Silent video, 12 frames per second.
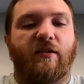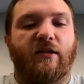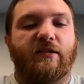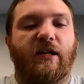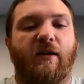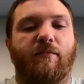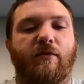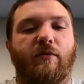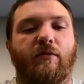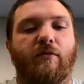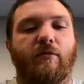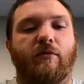
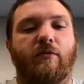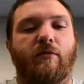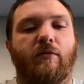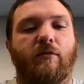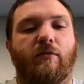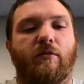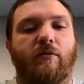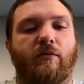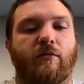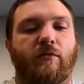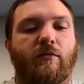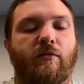example.
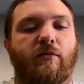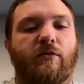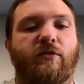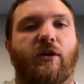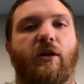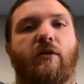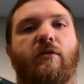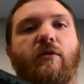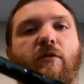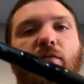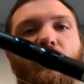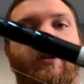So
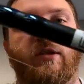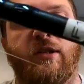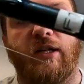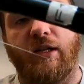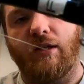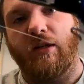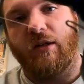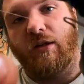you see,